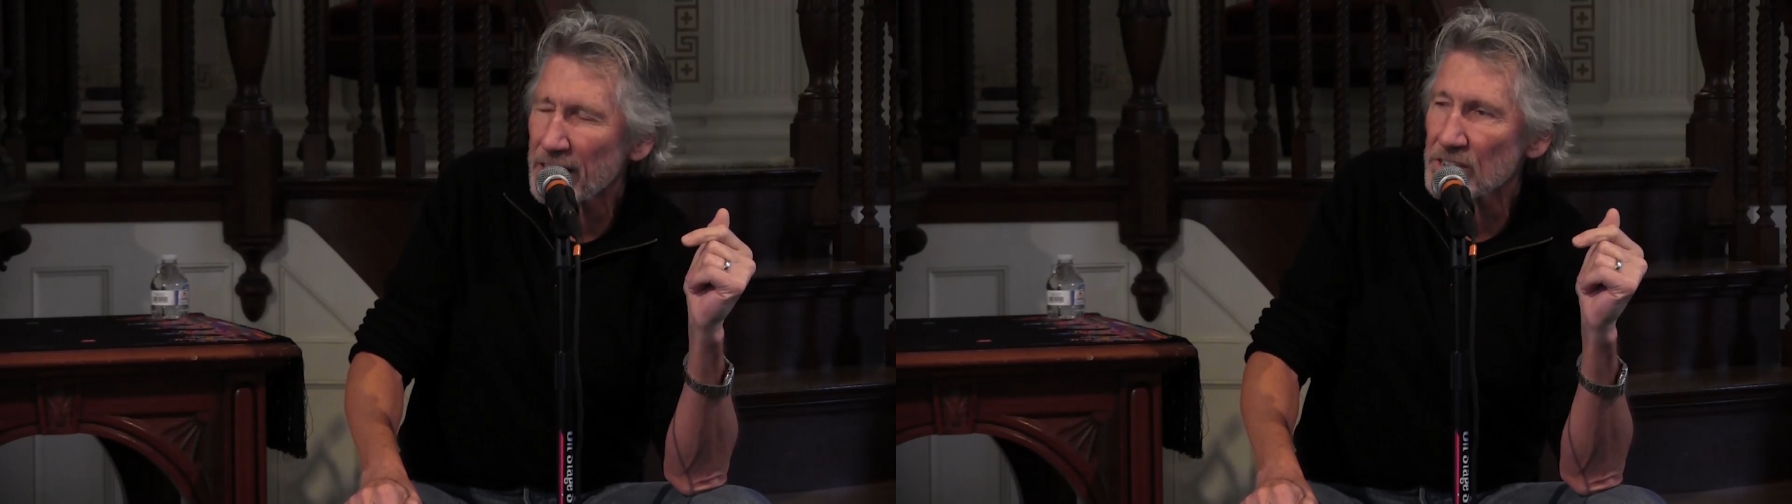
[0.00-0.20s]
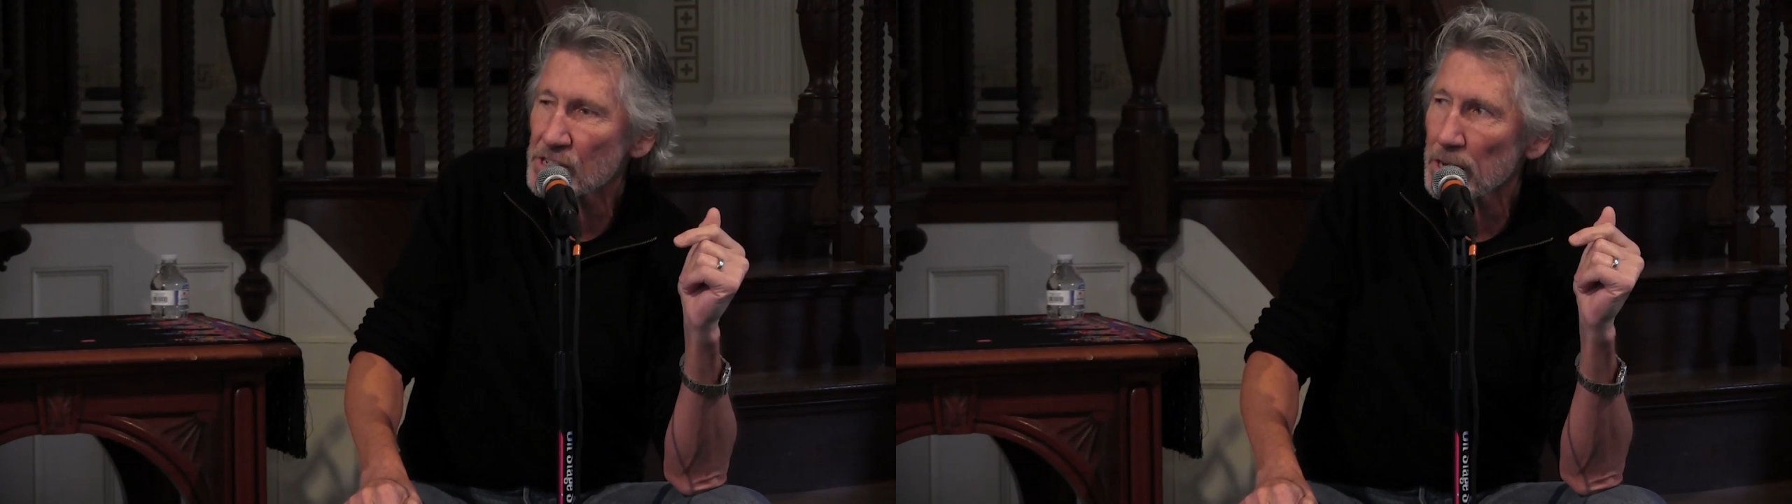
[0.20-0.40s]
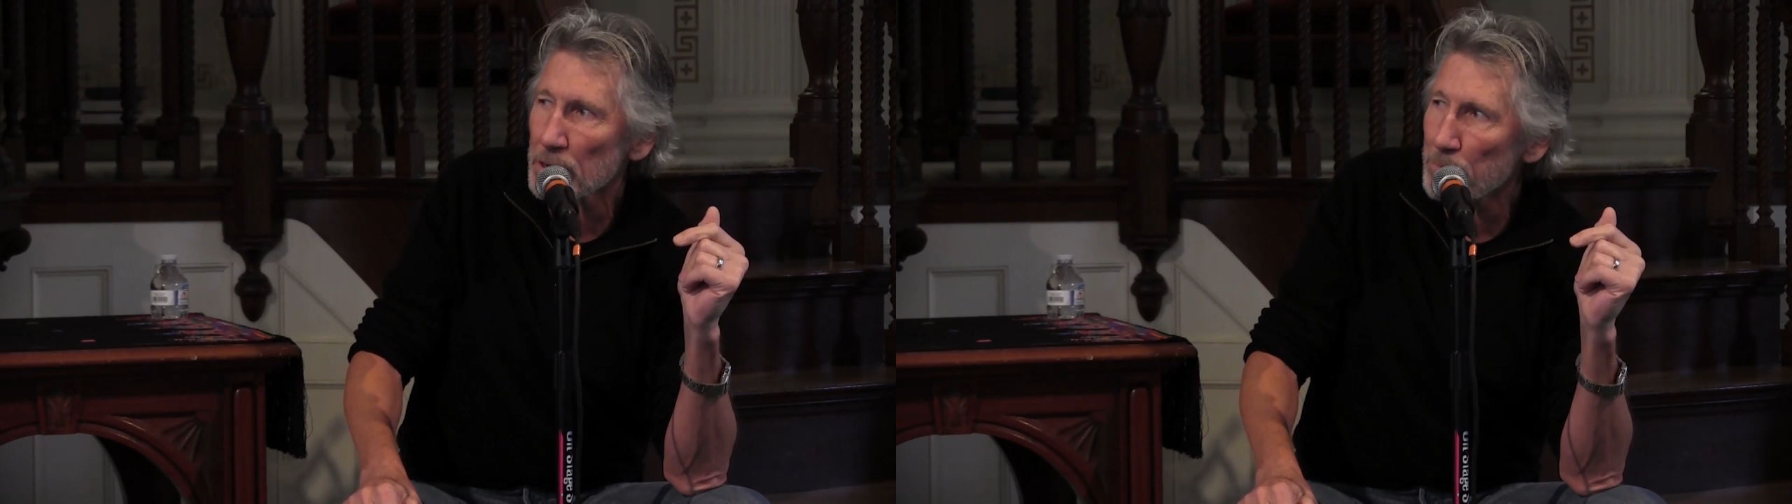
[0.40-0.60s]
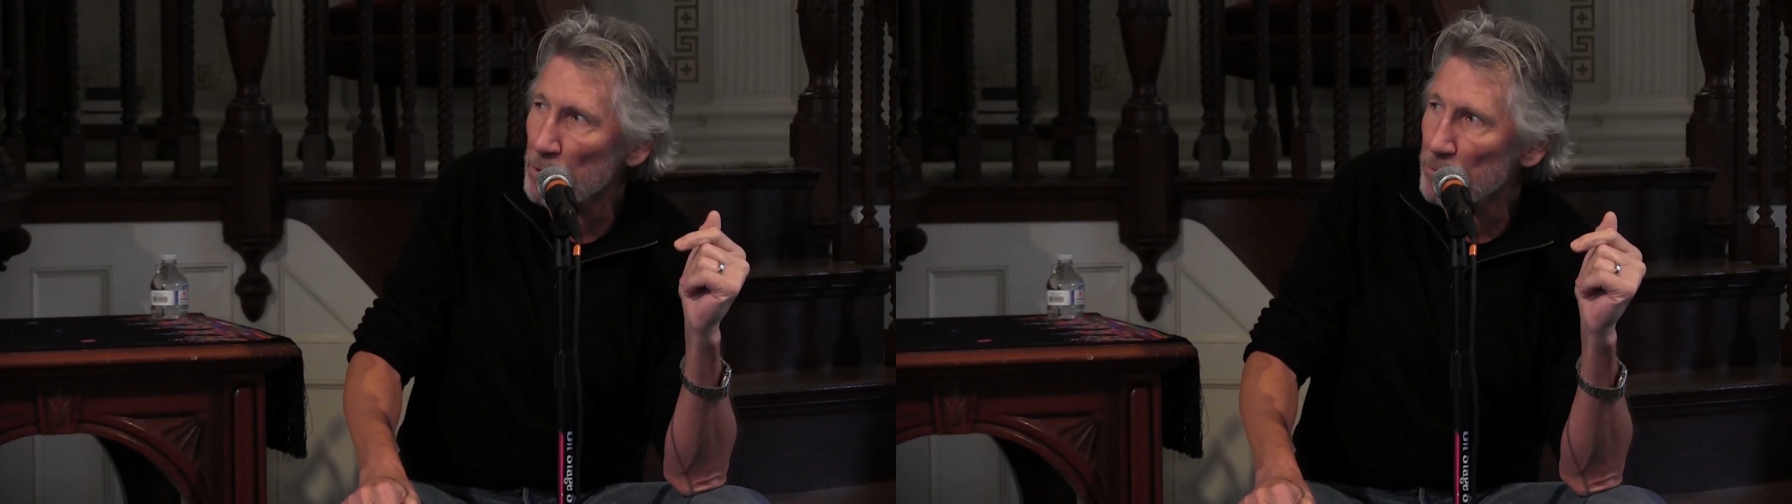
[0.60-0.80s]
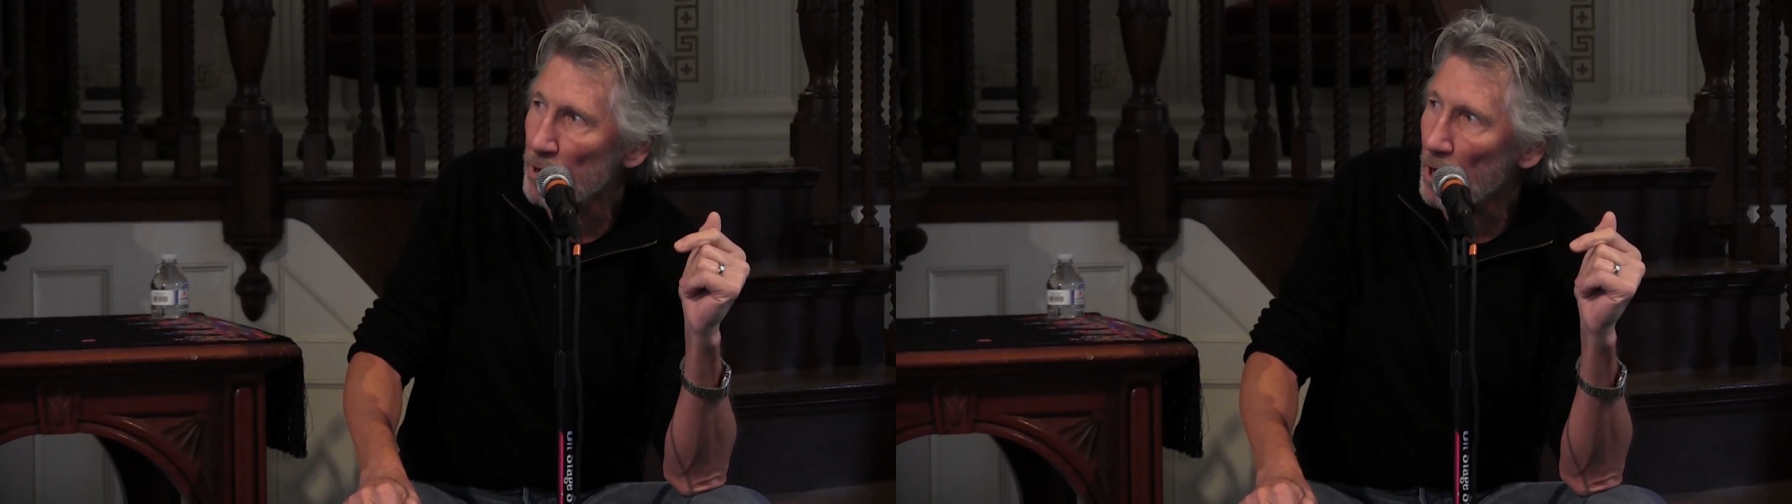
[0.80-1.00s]
it is going to
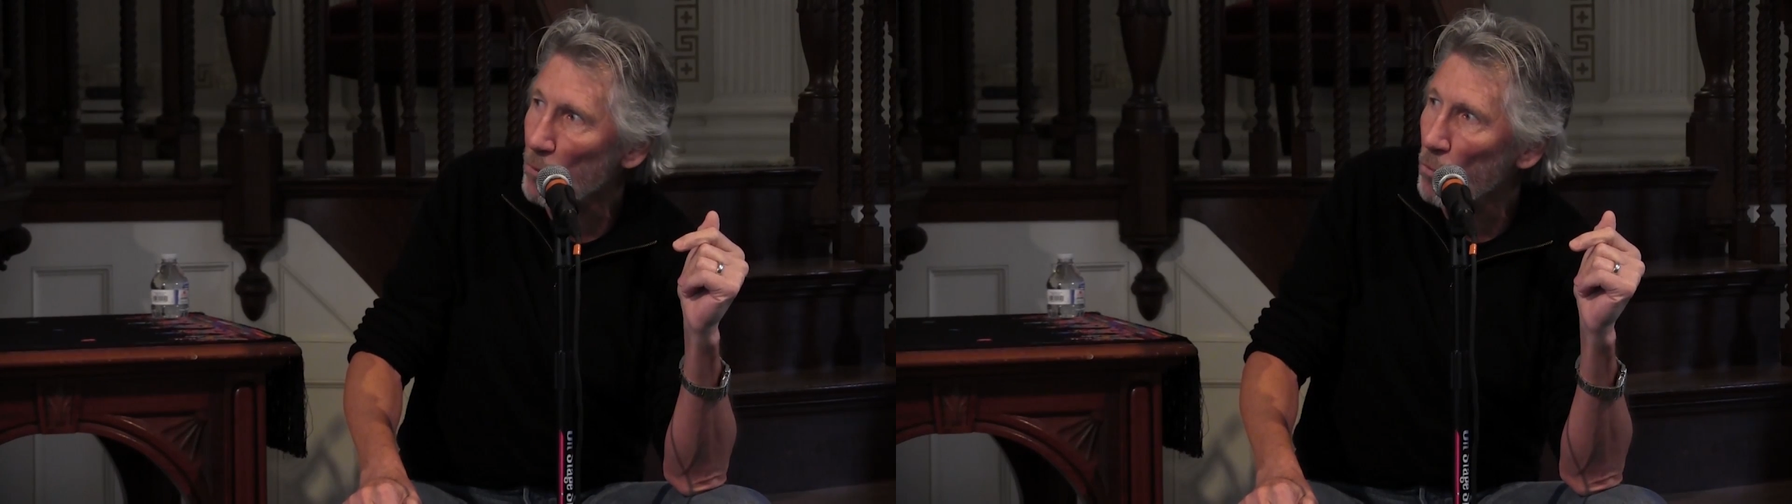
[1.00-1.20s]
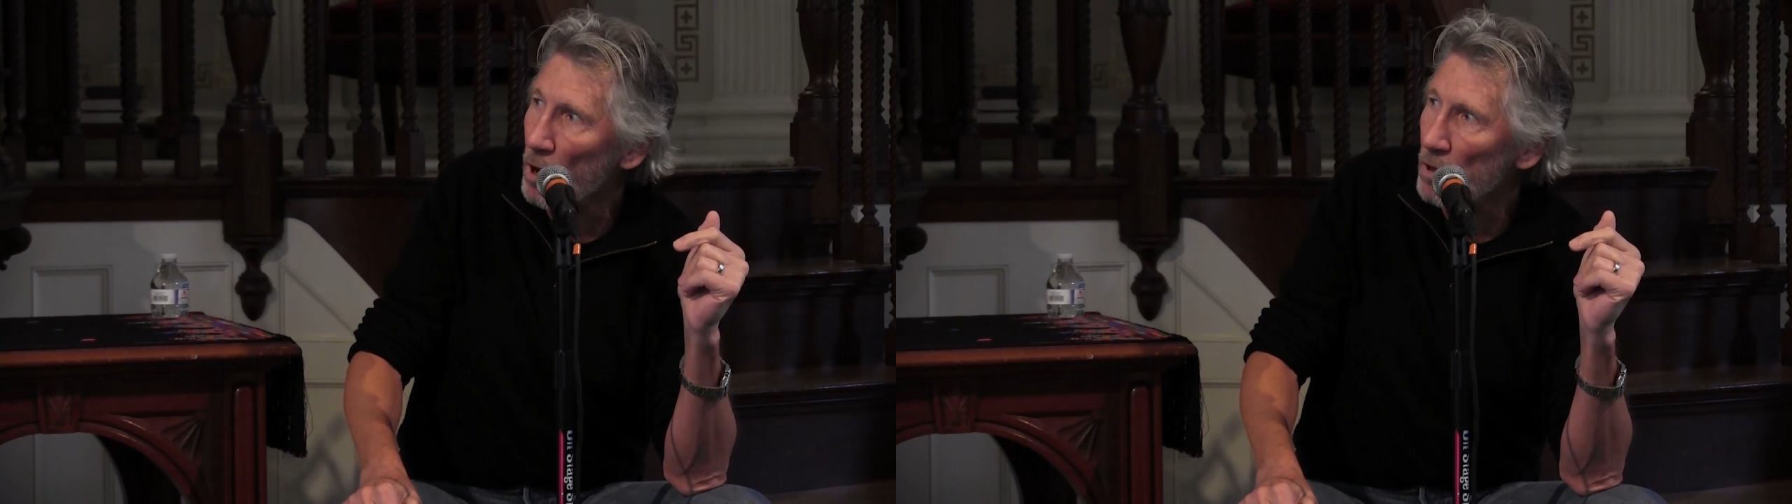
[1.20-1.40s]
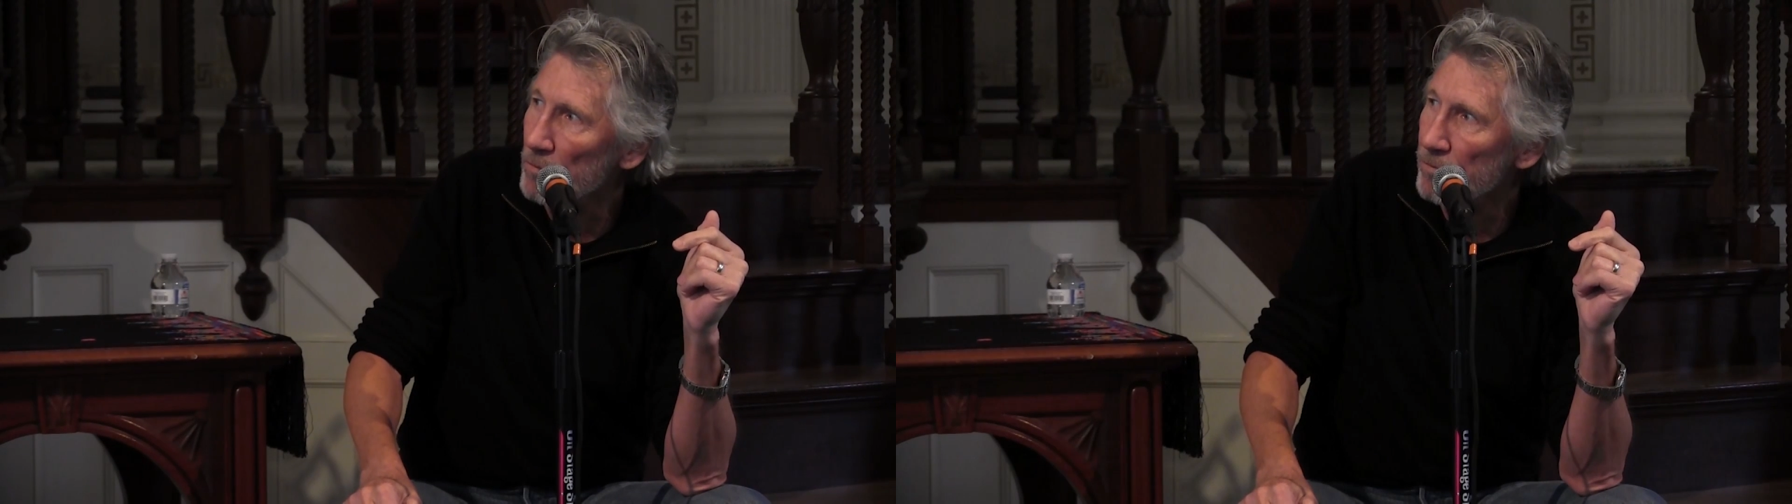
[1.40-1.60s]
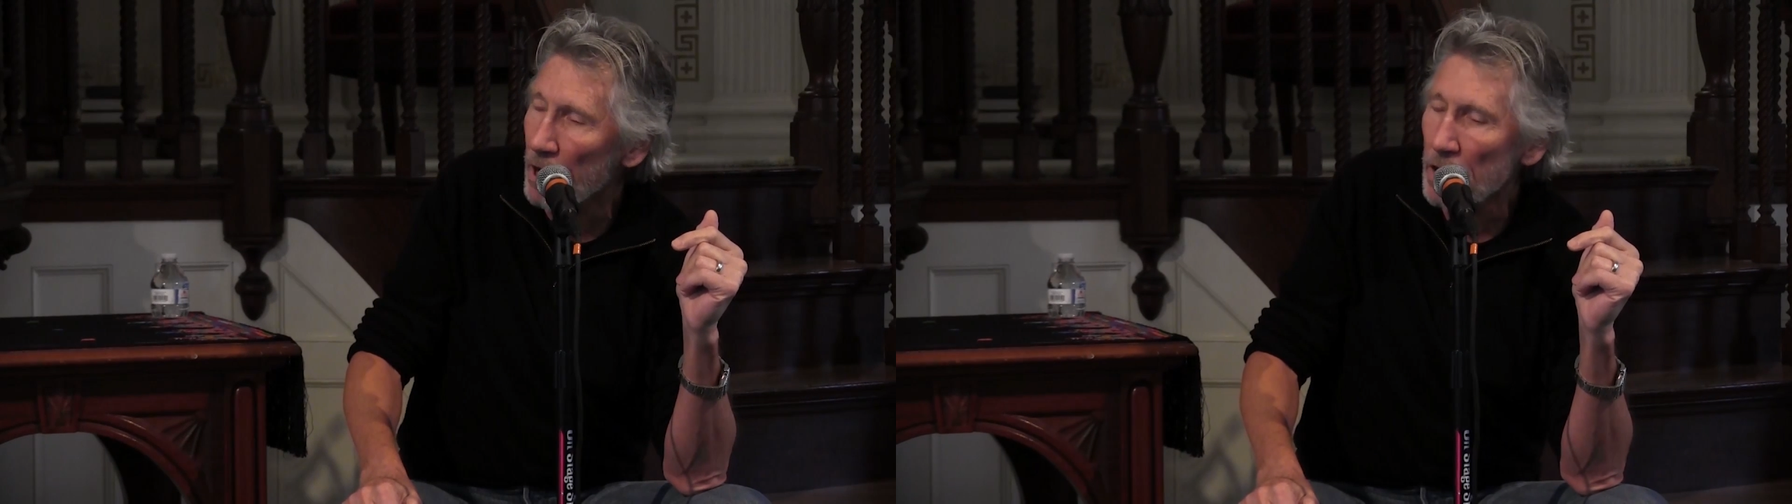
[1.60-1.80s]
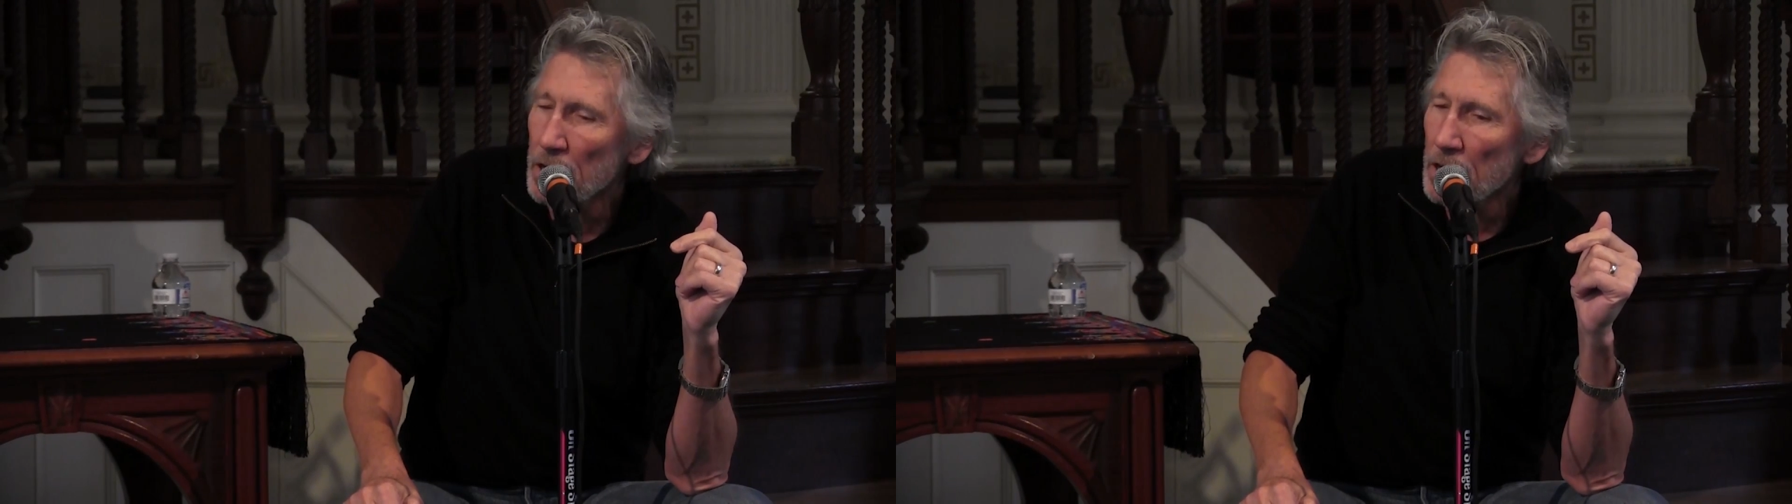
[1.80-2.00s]
move like
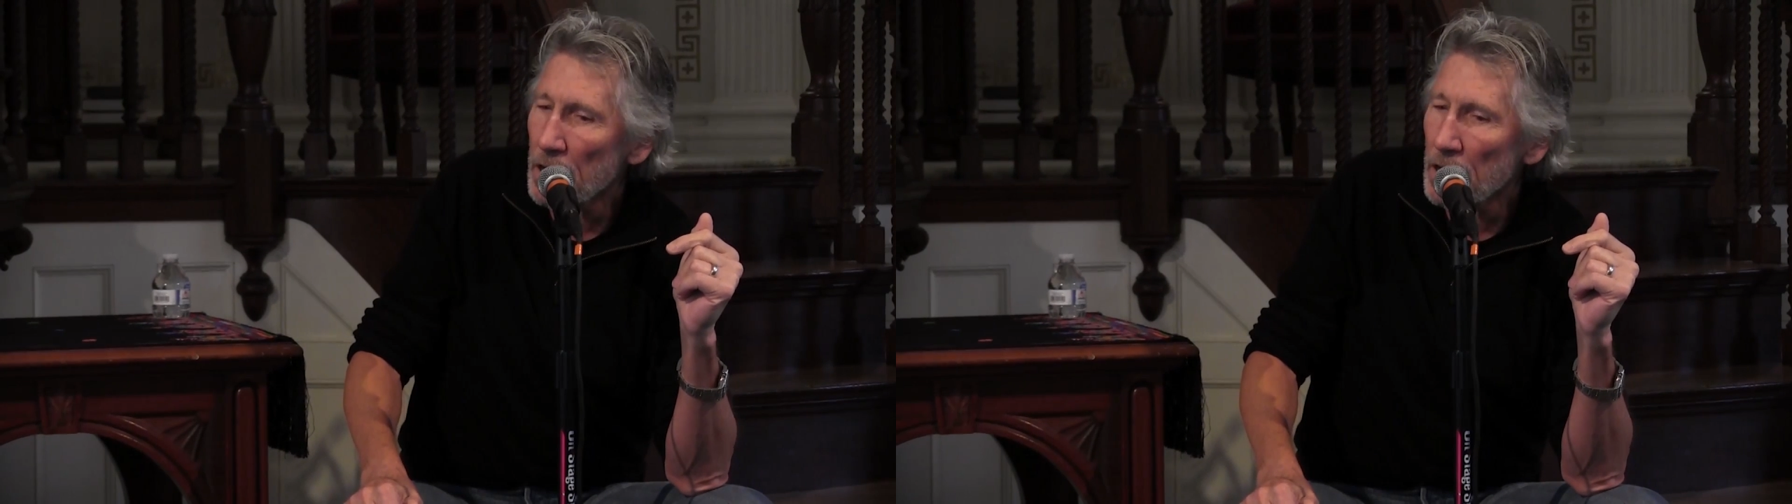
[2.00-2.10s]
wildfire.